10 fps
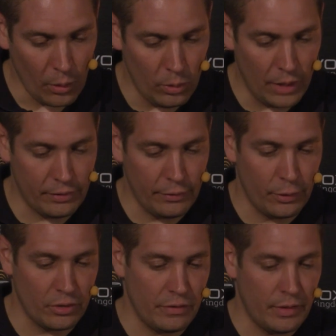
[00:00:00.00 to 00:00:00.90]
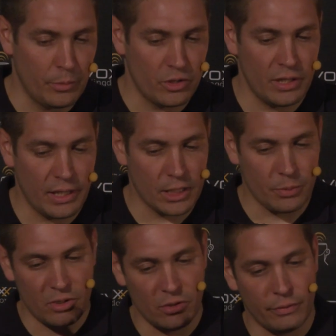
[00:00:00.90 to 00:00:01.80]
We'll have the Vert.x event
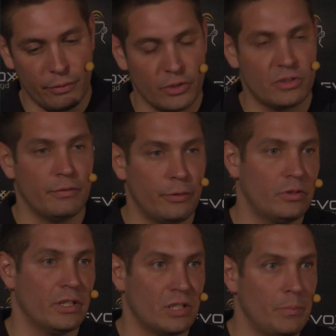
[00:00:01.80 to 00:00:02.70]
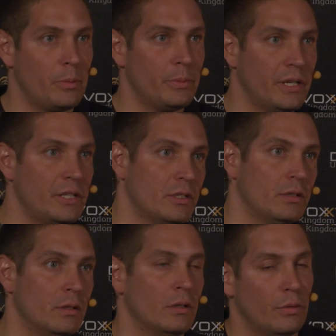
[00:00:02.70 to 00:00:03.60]
bus.js, which is the Vert.x
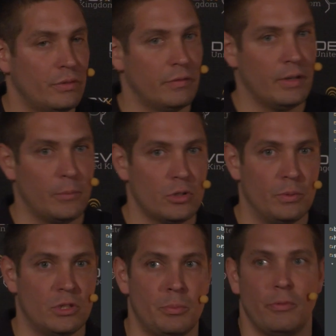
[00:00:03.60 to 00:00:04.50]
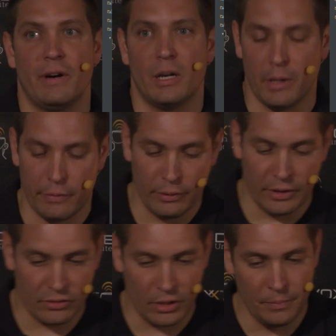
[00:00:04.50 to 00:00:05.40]
implementation of the event bus, which is provided by the
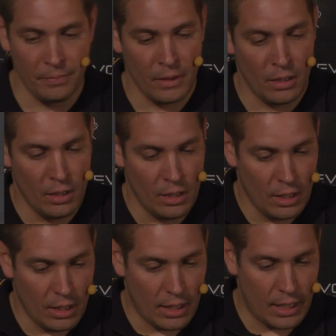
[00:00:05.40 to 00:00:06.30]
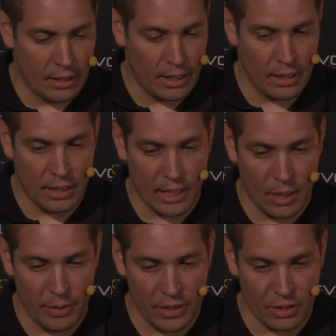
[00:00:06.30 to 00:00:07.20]
Vert.x team, and then
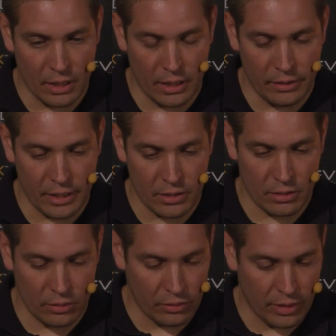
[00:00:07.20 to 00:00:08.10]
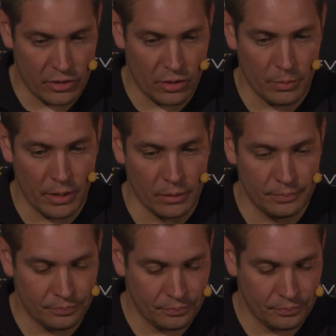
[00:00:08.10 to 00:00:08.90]
a basic index.html,